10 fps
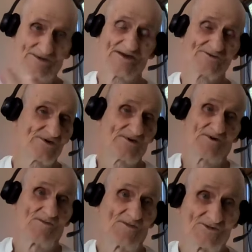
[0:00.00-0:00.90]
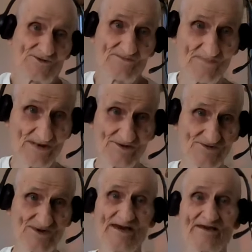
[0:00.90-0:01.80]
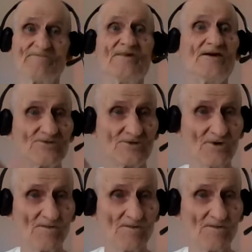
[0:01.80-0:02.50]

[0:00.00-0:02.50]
Taste can almost be the same, though it